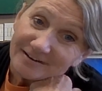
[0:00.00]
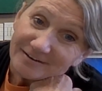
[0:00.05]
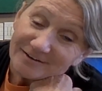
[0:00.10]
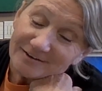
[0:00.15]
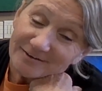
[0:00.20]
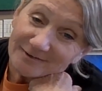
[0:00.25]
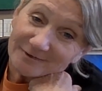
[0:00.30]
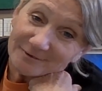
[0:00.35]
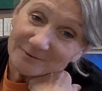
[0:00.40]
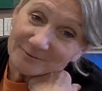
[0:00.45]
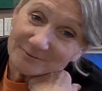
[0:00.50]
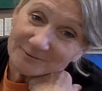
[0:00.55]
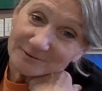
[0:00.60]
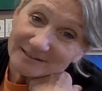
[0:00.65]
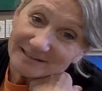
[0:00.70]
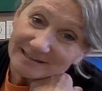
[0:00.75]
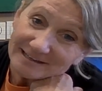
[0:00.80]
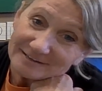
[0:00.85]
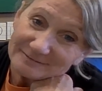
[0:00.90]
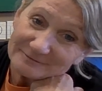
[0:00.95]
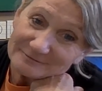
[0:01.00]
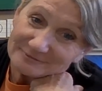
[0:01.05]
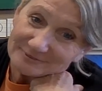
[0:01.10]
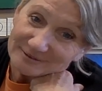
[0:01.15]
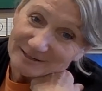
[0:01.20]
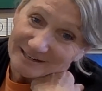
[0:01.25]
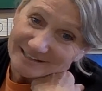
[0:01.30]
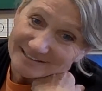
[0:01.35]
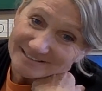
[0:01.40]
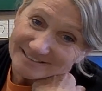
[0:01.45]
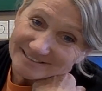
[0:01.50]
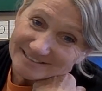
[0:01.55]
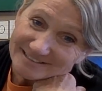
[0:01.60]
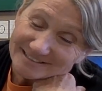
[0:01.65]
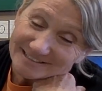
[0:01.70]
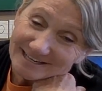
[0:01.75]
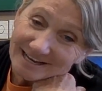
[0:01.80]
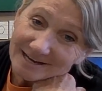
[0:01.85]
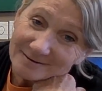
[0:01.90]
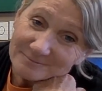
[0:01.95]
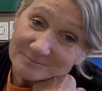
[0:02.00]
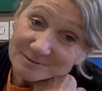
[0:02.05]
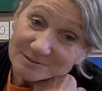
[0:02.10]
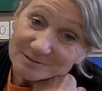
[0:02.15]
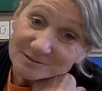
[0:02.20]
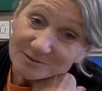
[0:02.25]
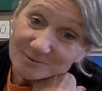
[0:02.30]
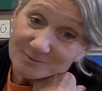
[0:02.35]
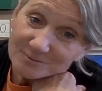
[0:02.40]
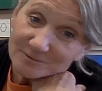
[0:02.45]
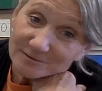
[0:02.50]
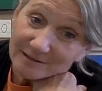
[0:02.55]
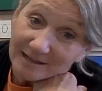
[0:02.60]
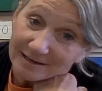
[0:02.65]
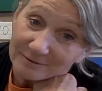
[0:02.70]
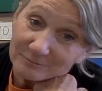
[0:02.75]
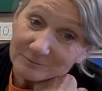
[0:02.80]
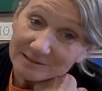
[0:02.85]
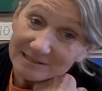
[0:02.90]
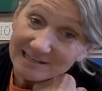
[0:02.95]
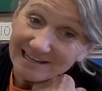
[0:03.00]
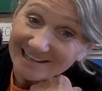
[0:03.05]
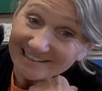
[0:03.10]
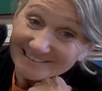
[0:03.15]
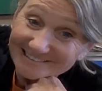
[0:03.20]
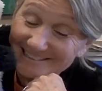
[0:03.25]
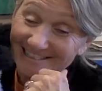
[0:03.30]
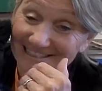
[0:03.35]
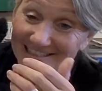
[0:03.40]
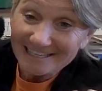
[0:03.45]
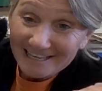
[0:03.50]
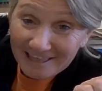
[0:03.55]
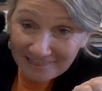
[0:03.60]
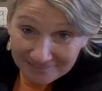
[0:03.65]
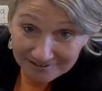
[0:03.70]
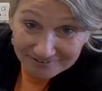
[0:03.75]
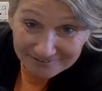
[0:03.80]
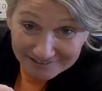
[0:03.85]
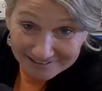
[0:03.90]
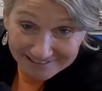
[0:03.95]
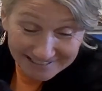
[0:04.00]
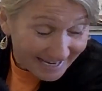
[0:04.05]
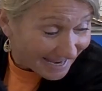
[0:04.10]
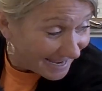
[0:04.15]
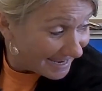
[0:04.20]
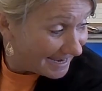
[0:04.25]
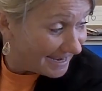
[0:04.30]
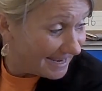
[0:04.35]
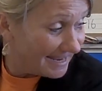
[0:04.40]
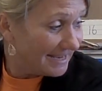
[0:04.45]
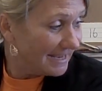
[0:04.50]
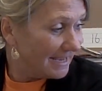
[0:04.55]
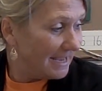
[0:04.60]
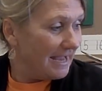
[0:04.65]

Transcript: Okay, friends, I'm so glad we got together today